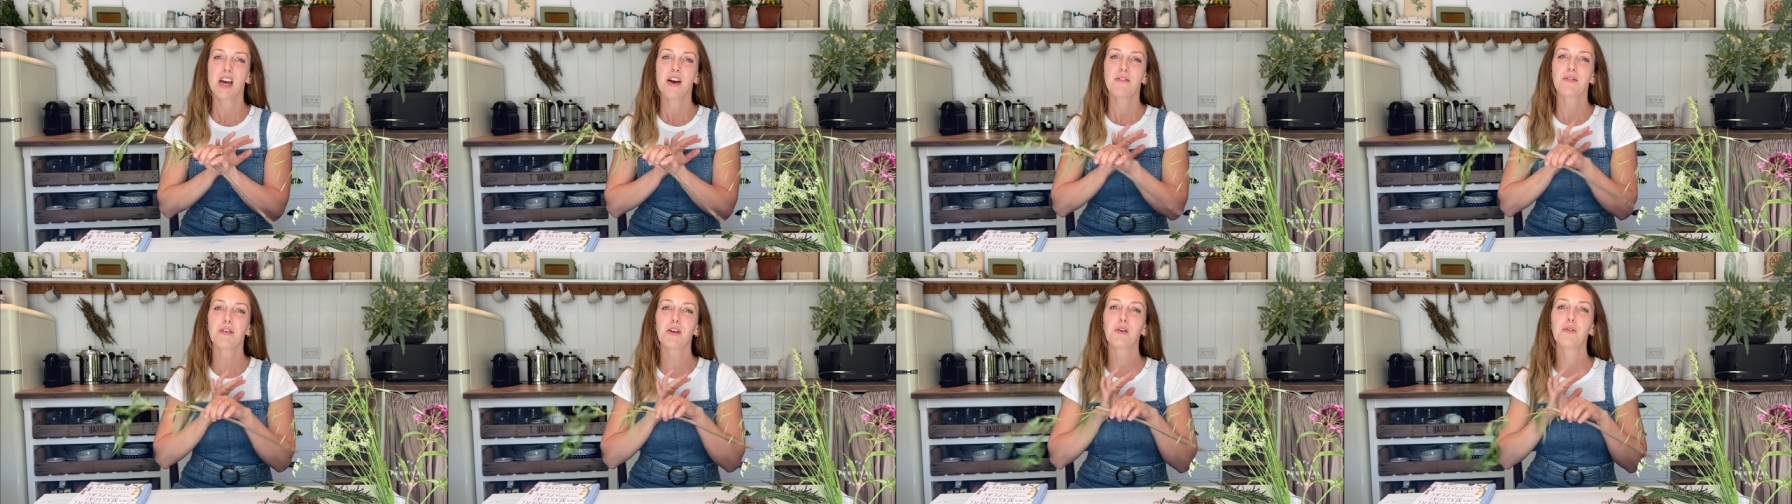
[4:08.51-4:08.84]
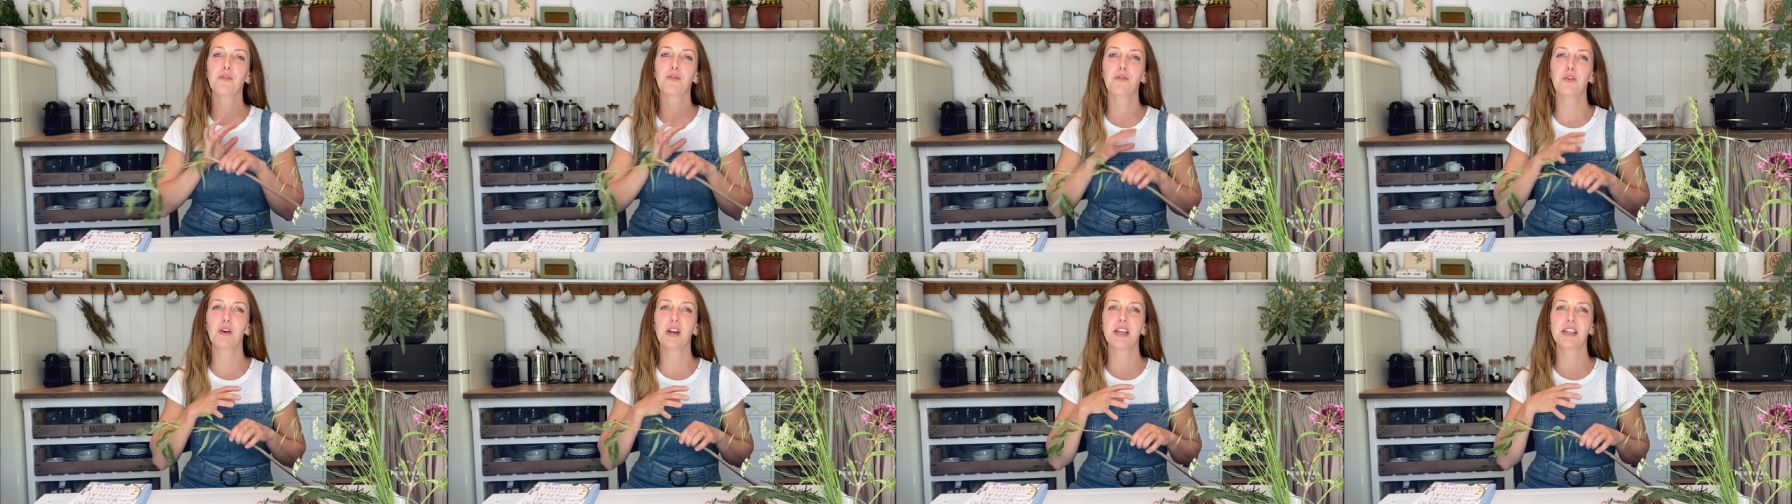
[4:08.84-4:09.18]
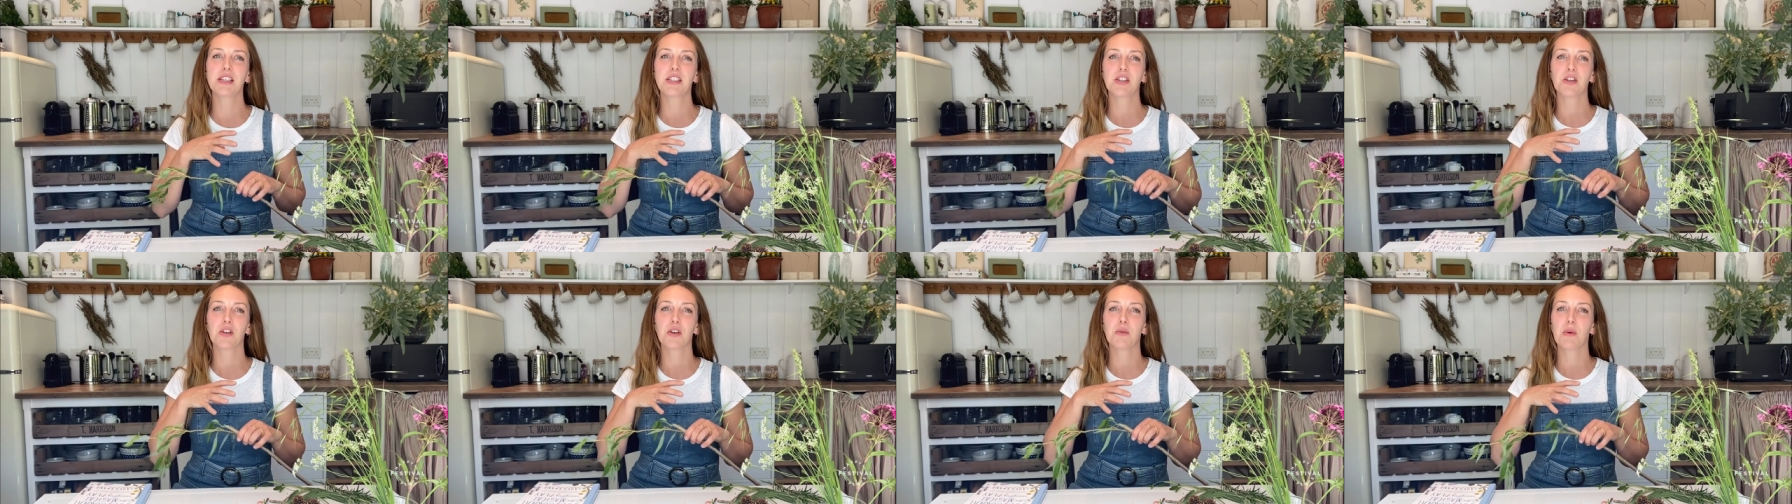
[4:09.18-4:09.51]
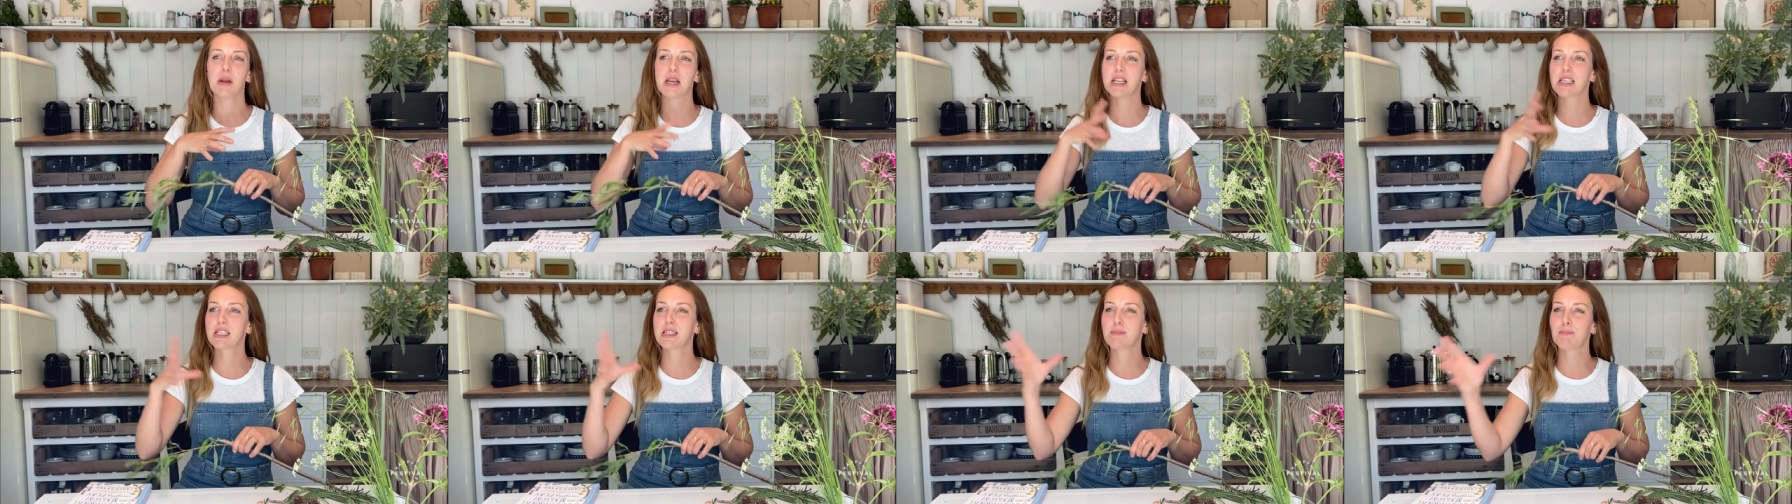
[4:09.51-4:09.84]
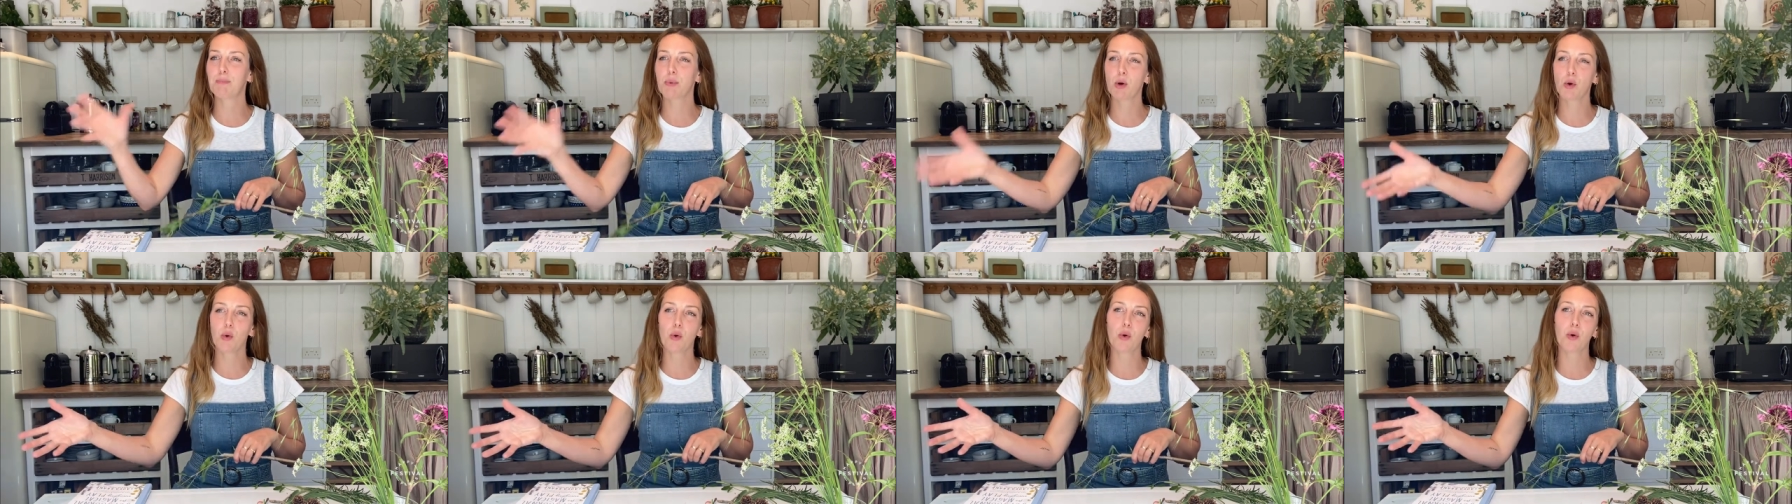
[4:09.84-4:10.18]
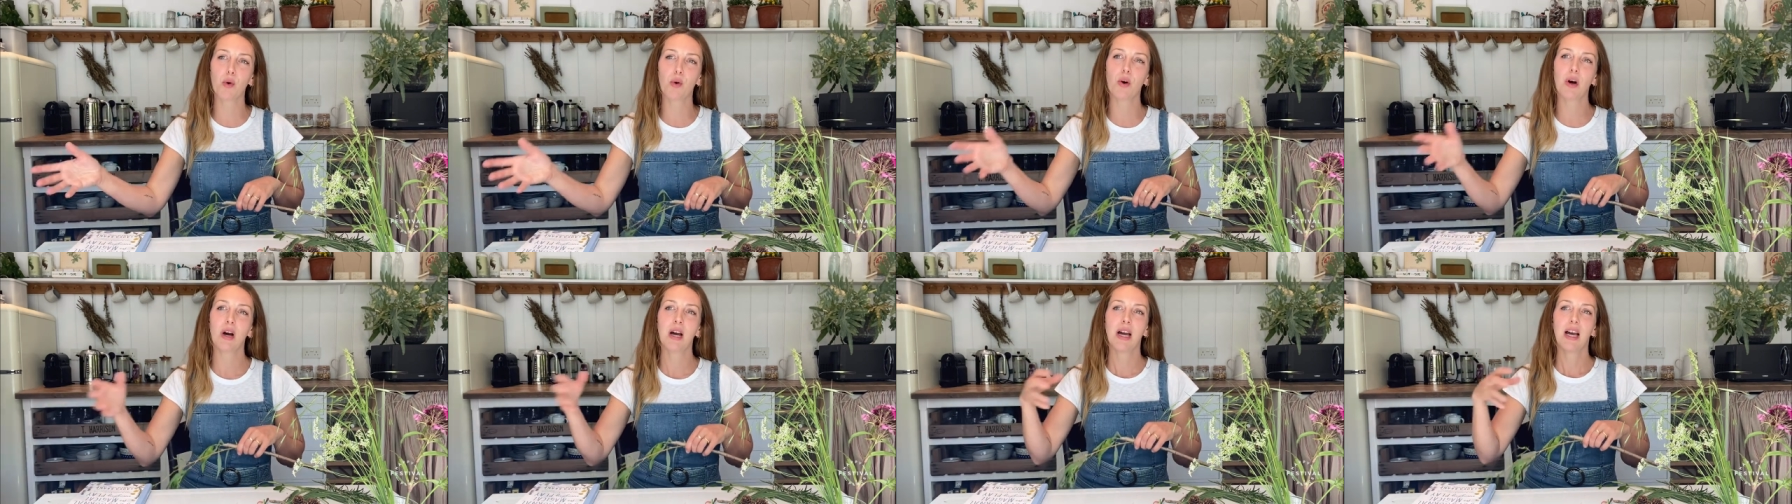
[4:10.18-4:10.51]
Feel free to
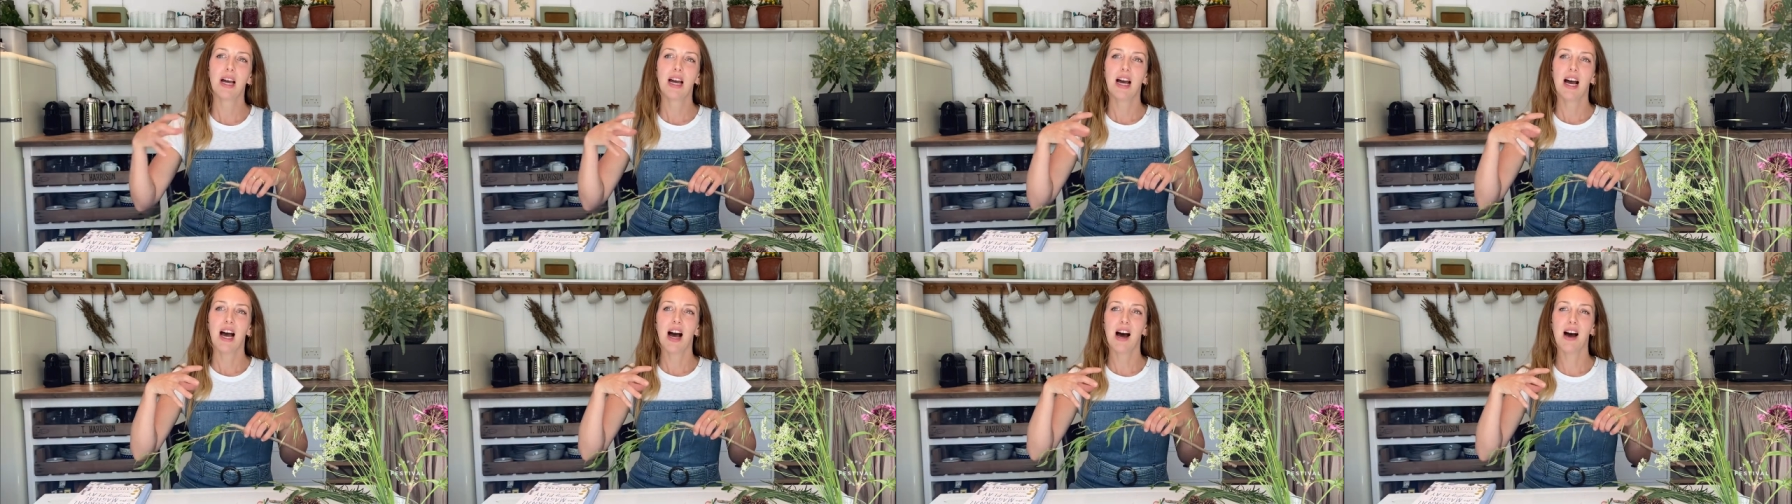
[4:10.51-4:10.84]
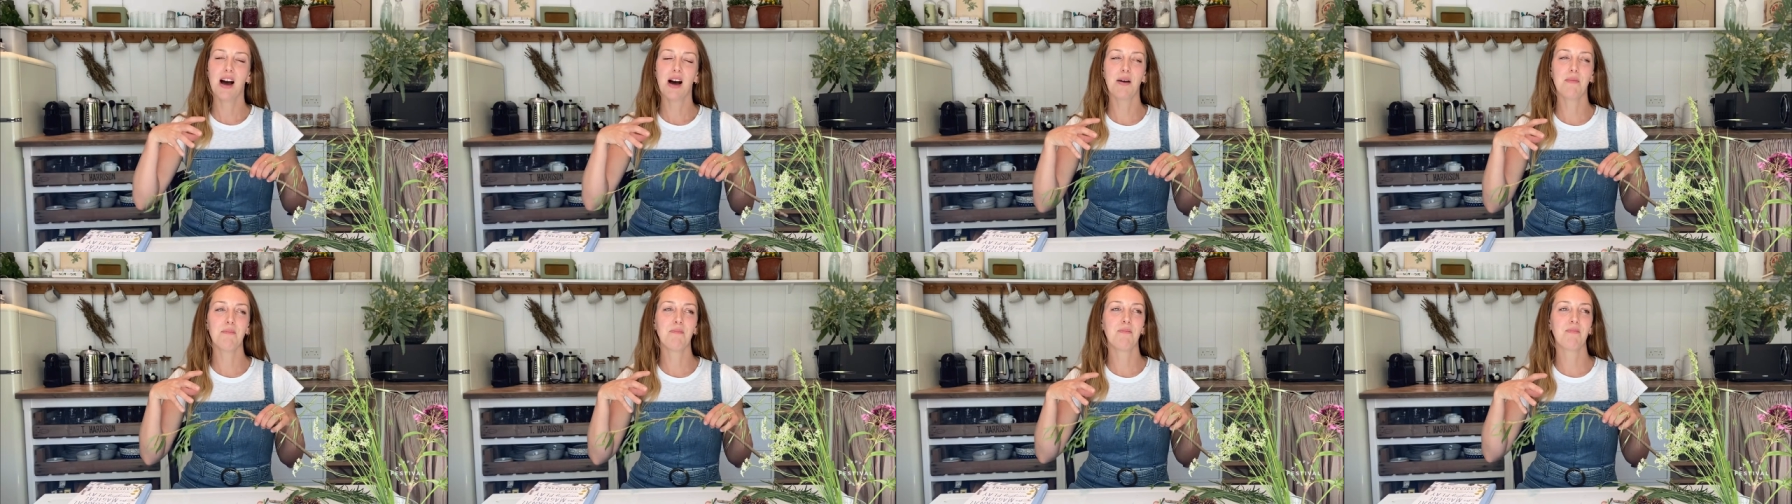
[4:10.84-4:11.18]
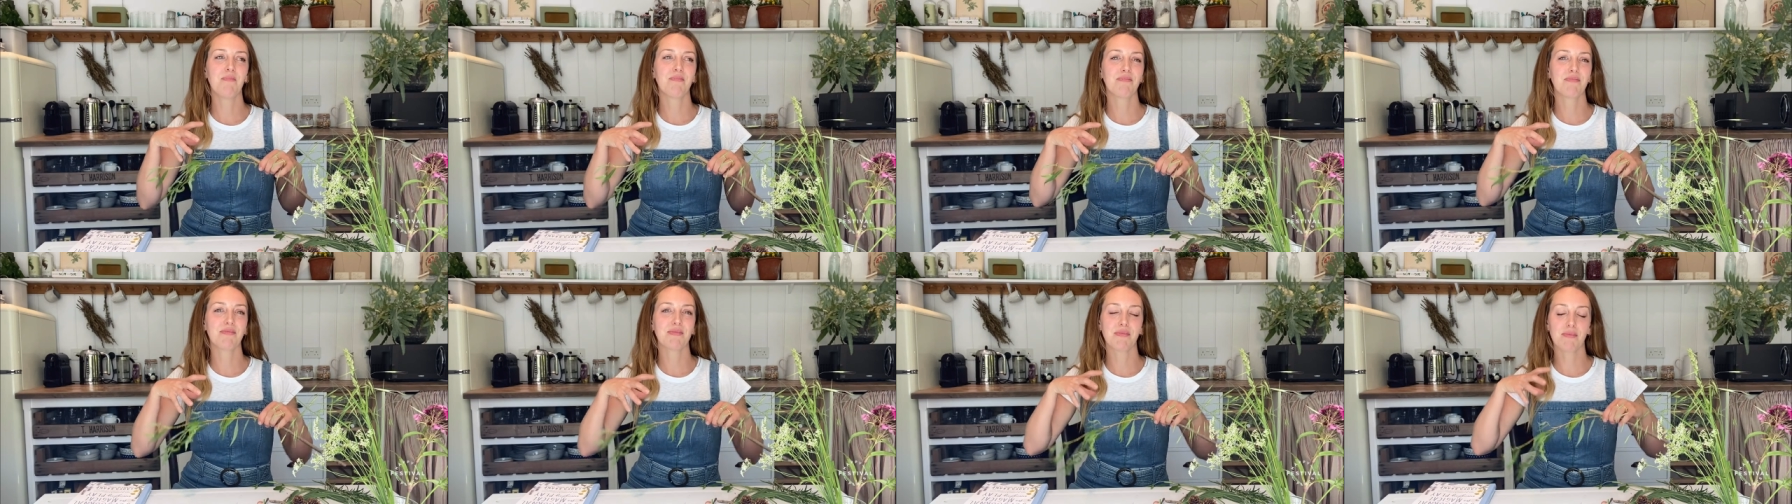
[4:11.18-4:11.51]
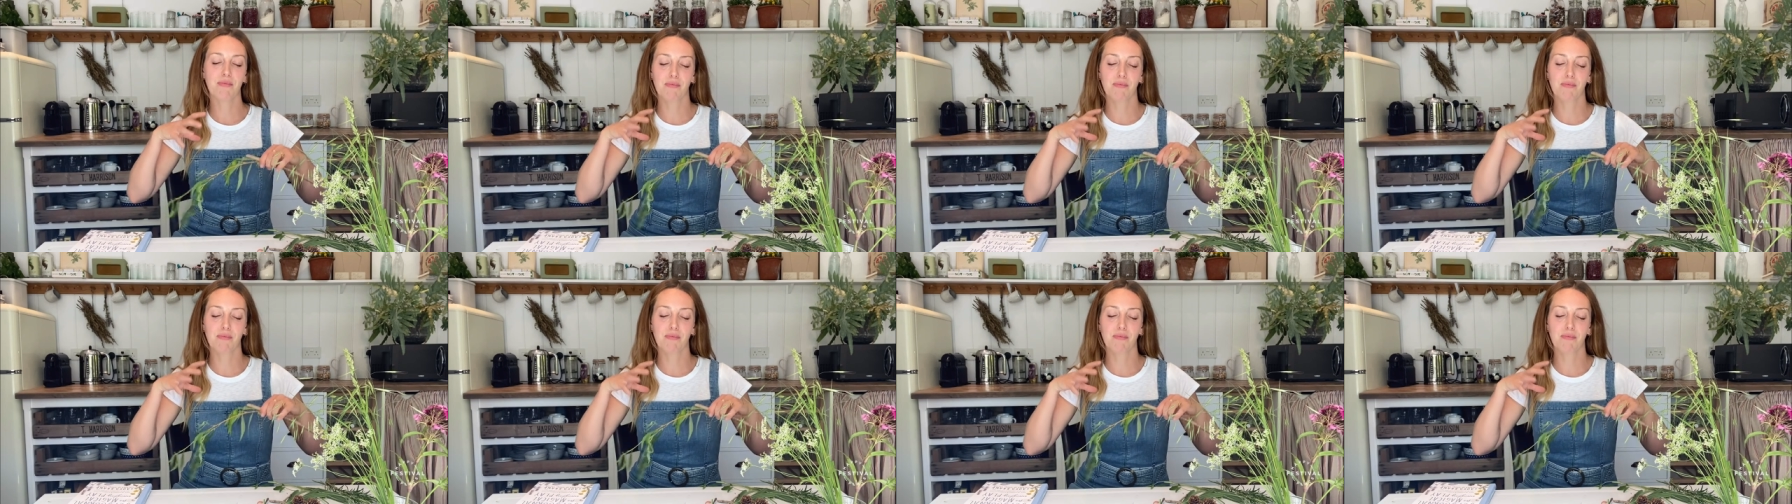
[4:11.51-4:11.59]
explore um,